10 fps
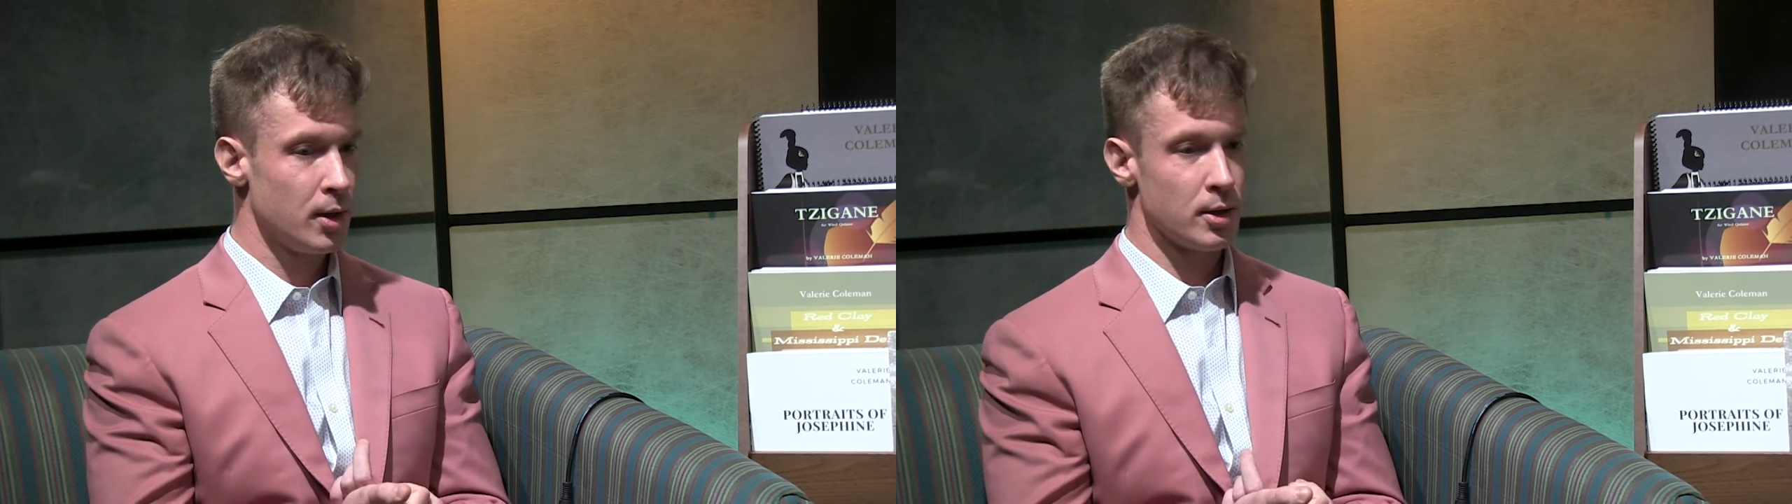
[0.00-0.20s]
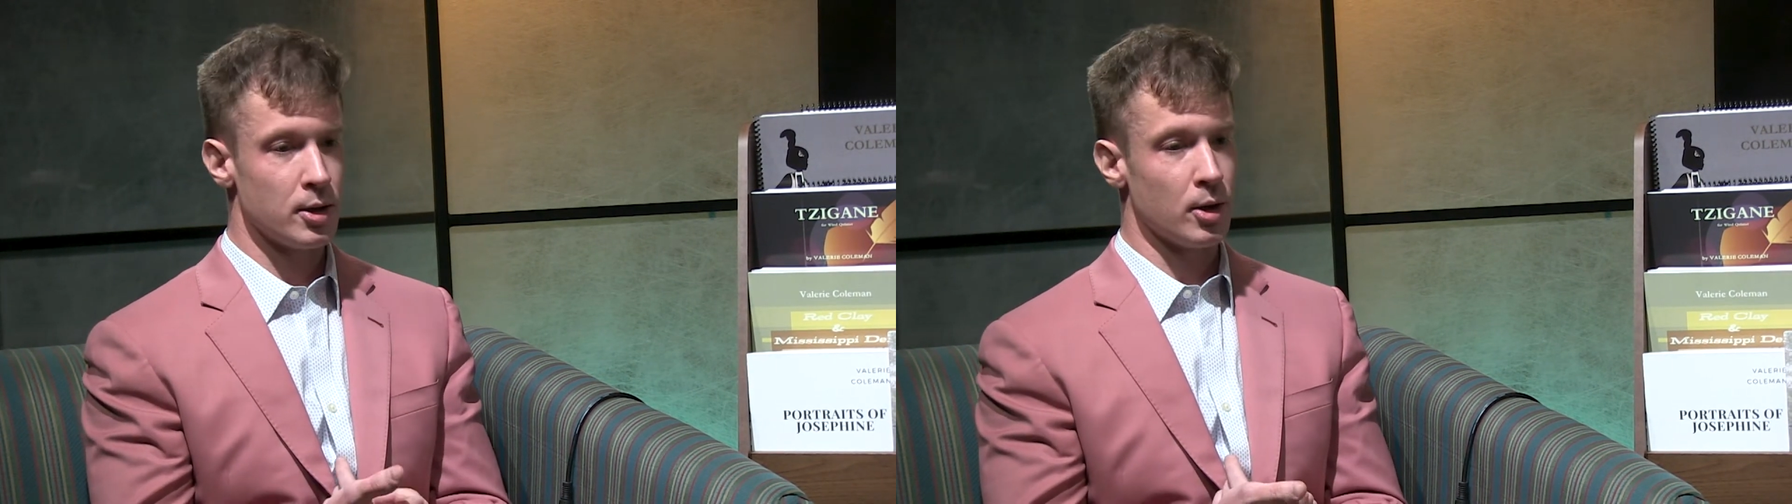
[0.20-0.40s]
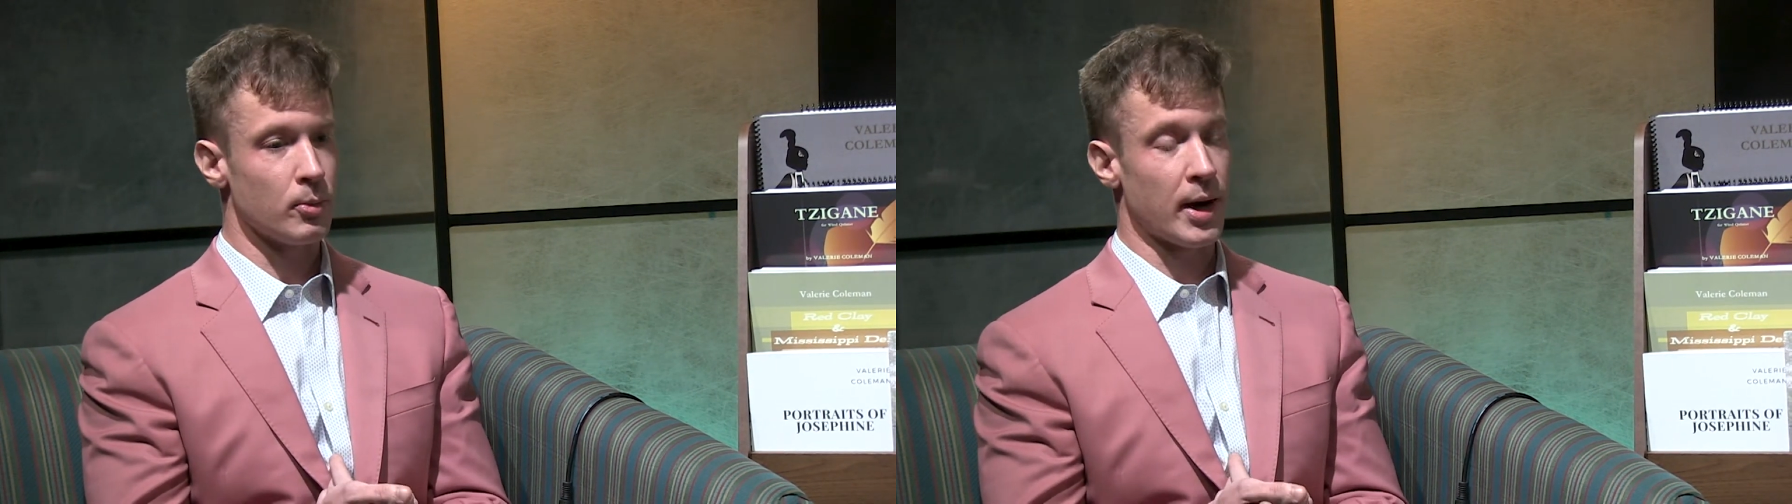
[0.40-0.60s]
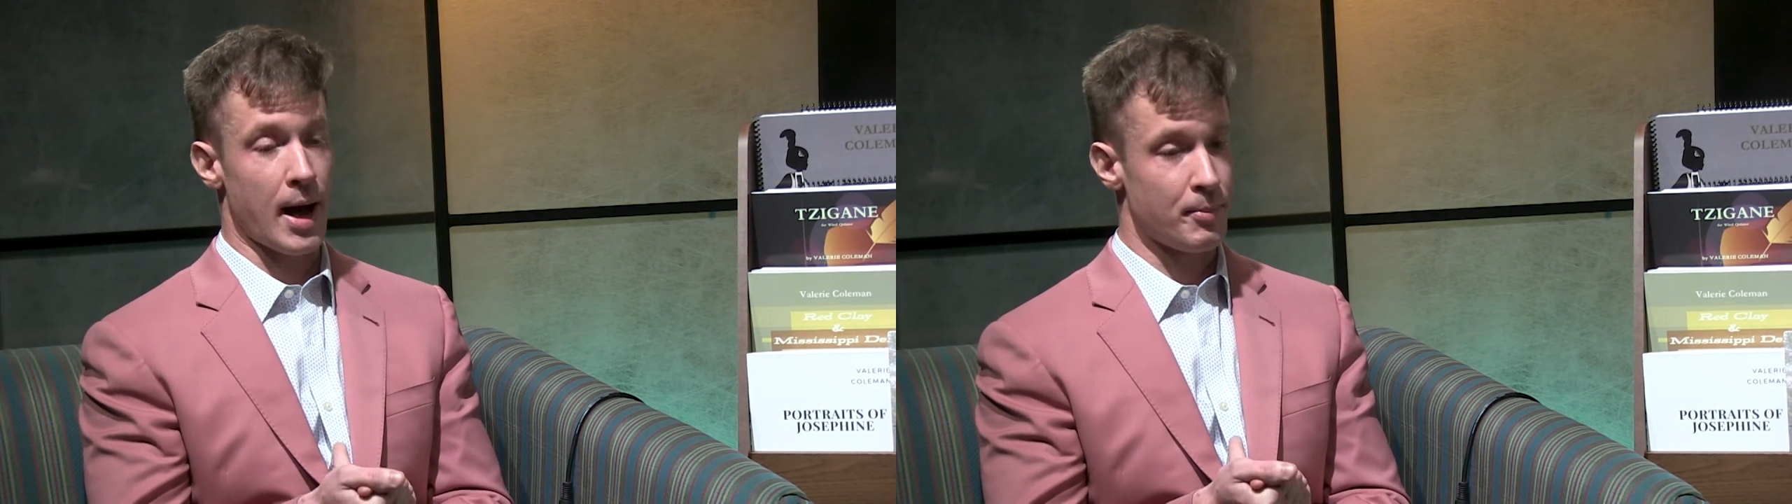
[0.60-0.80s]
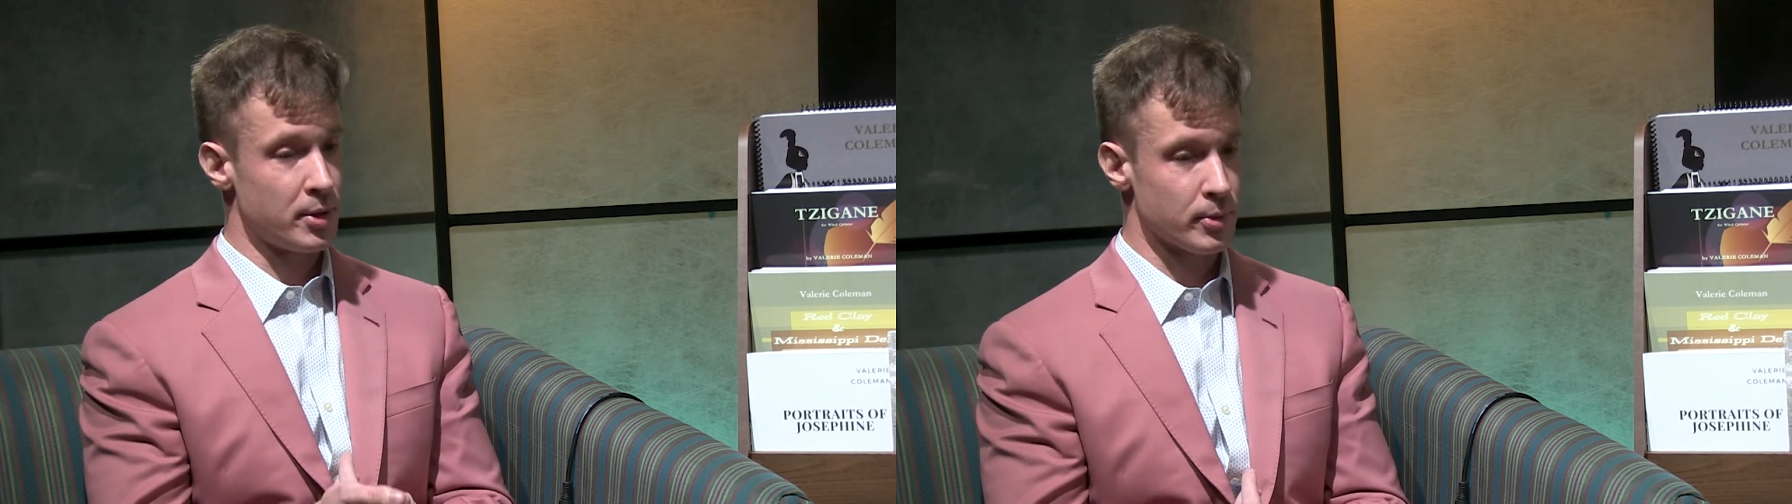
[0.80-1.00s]
you know, what
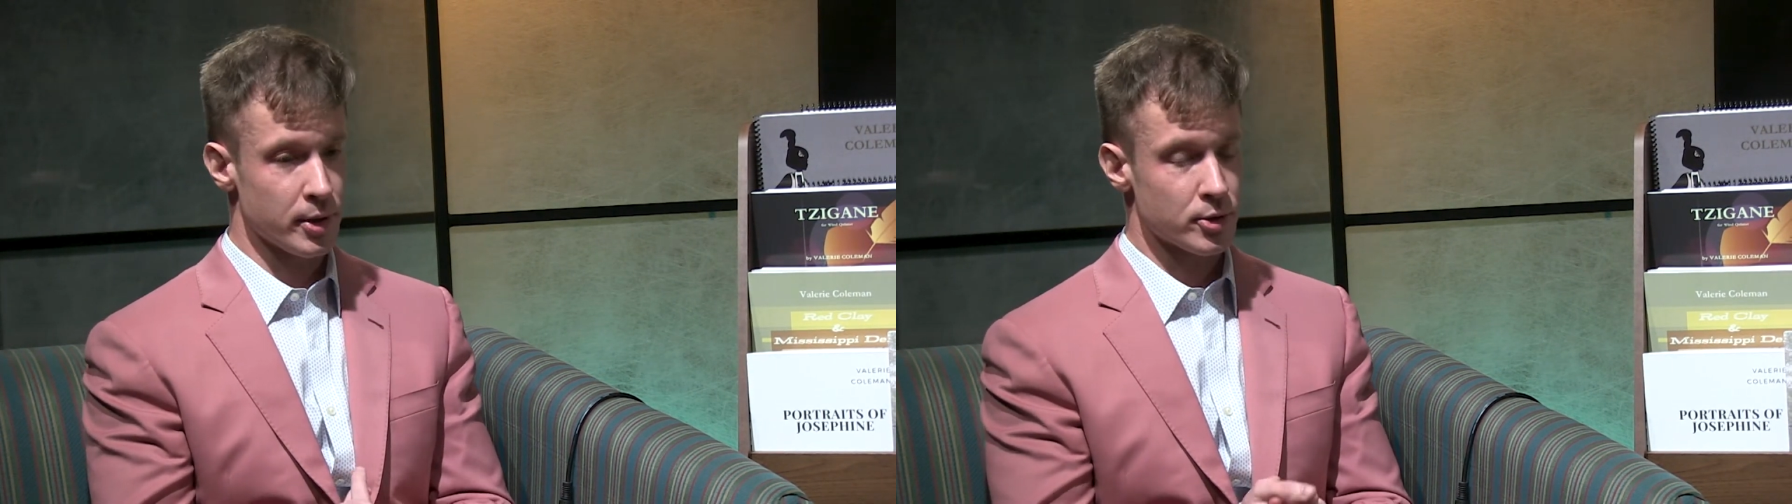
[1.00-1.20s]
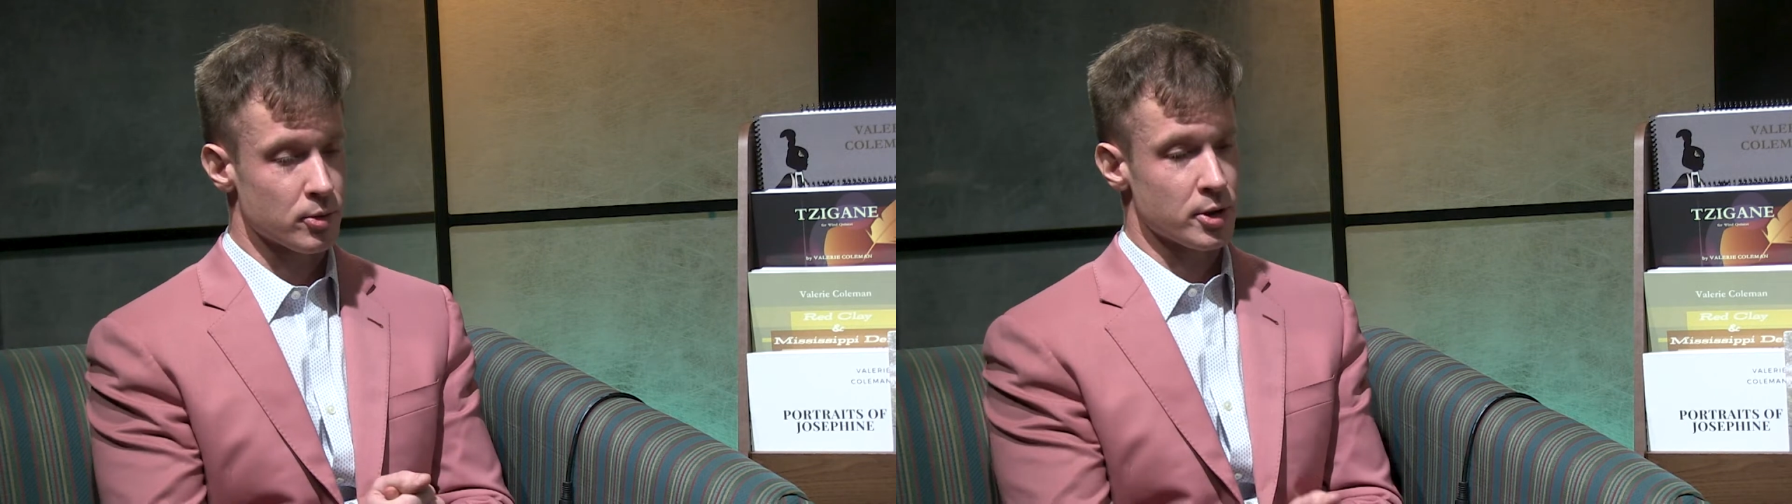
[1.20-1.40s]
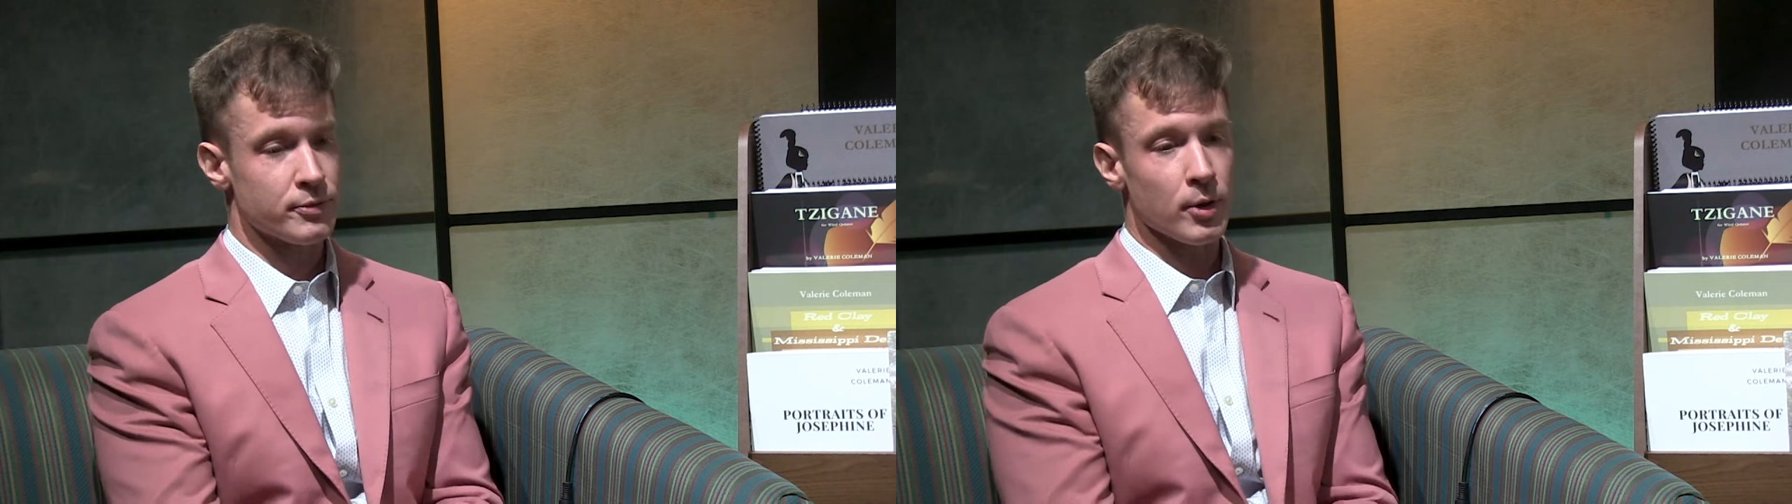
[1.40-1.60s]
happened with George